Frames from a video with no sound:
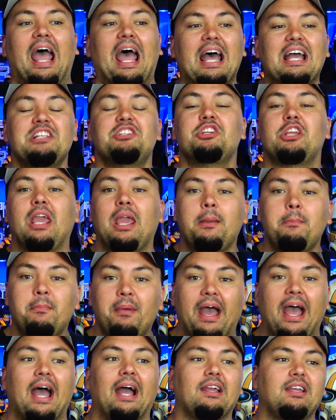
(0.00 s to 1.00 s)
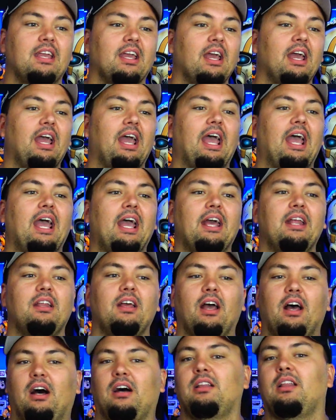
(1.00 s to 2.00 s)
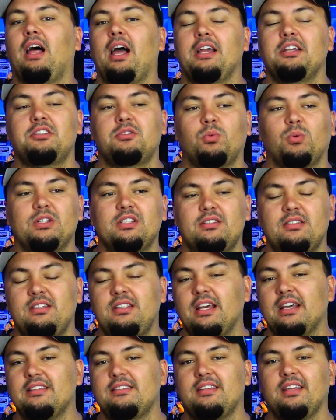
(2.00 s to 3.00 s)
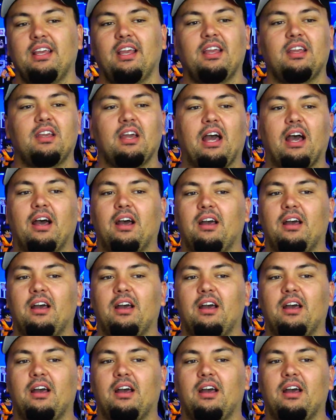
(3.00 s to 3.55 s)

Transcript: Edge came back, and Elias was dissing